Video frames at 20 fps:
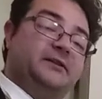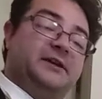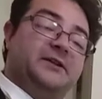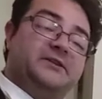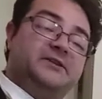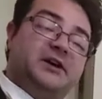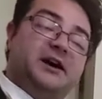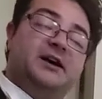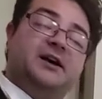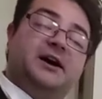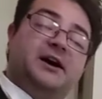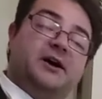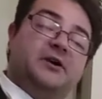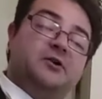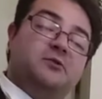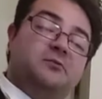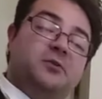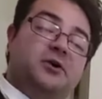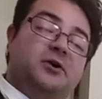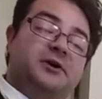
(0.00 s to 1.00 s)
That's kind of how
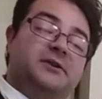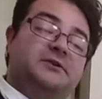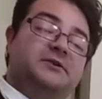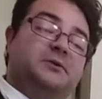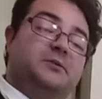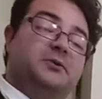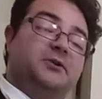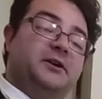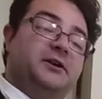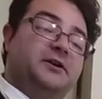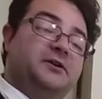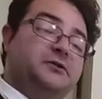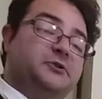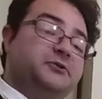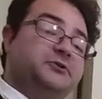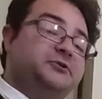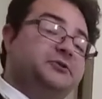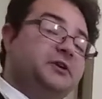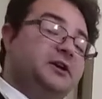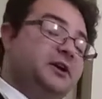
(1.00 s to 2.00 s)
you market to
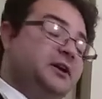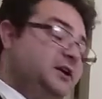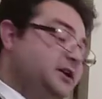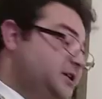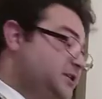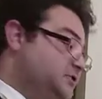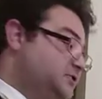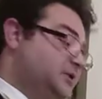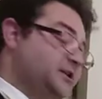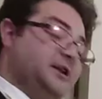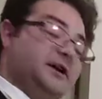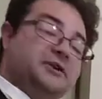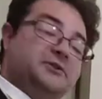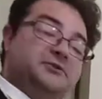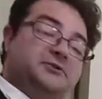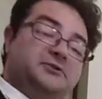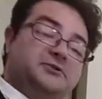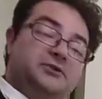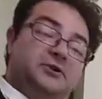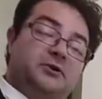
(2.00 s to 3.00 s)
millennials. Gen
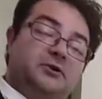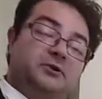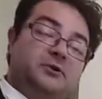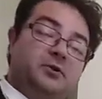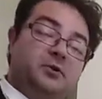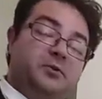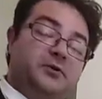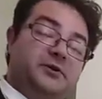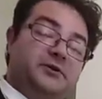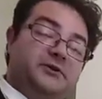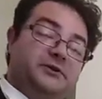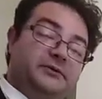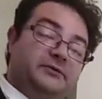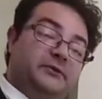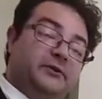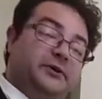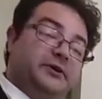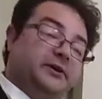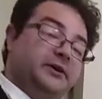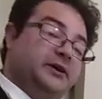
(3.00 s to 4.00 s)
Xers are a little bit
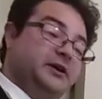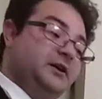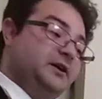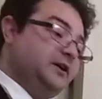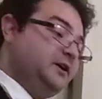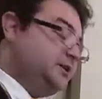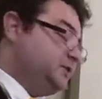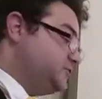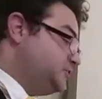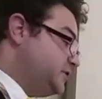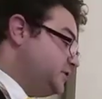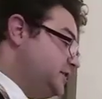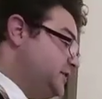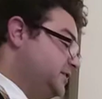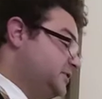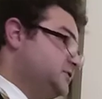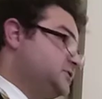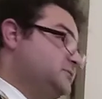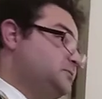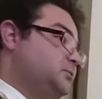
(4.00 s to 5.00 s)
different. Gen
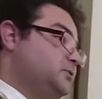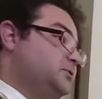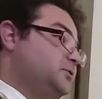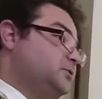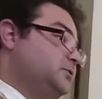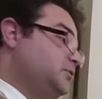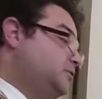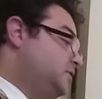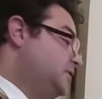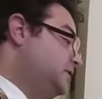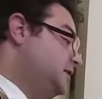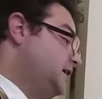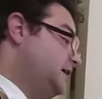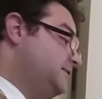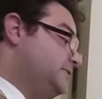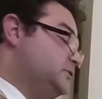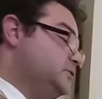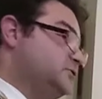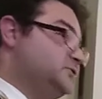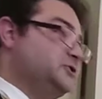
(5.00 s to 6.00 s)
X will
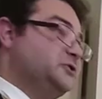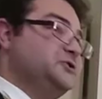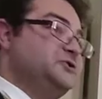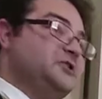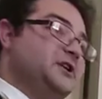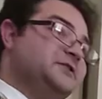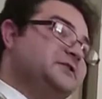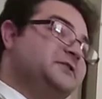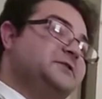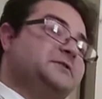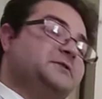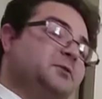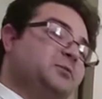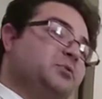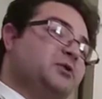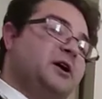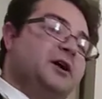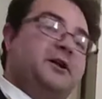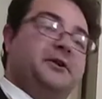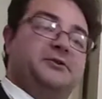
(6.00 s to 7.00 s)
have you suggest the
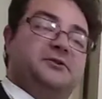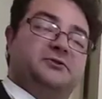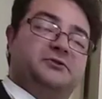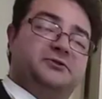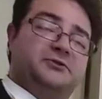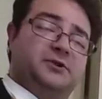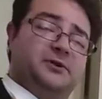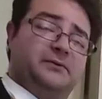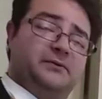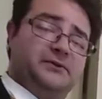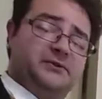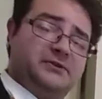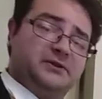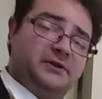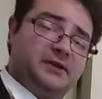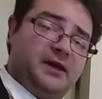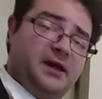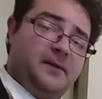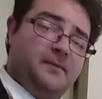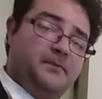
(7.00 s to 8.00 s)
product or service
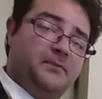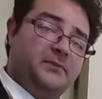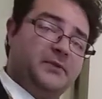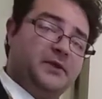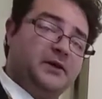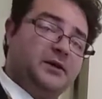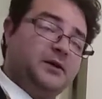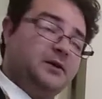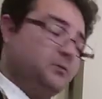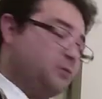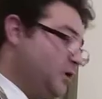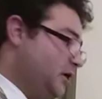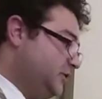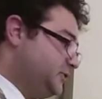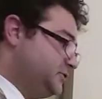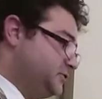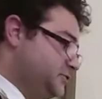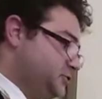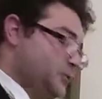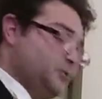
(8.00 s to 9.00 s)
to them
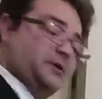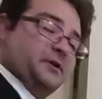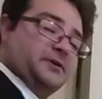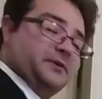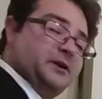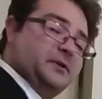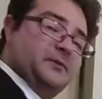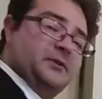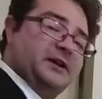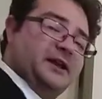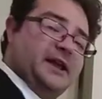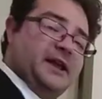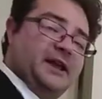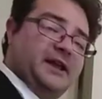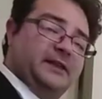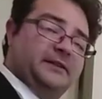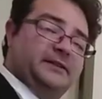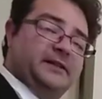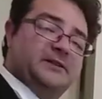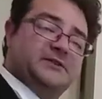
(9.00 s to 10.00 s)
while showing them an
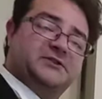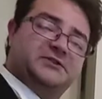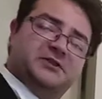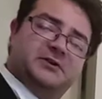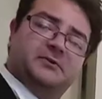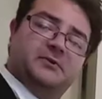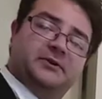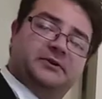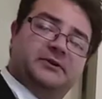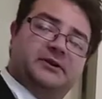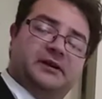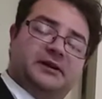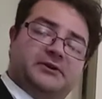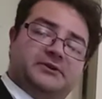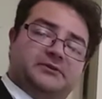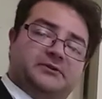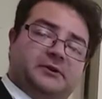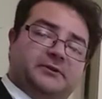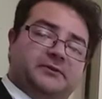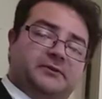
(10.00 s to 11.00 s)
ad that seemingly
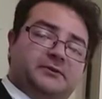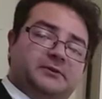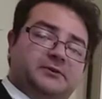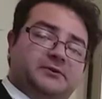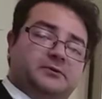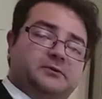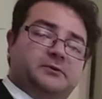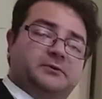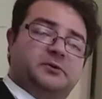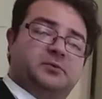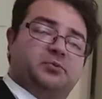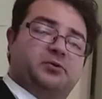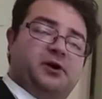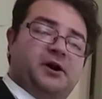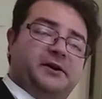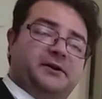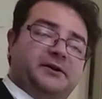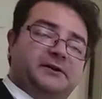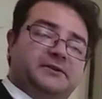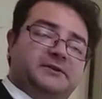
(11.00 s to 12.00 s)
has nothing to do with the
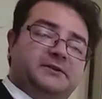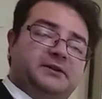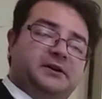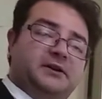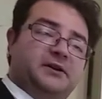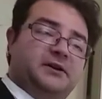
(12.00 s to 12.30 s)
product.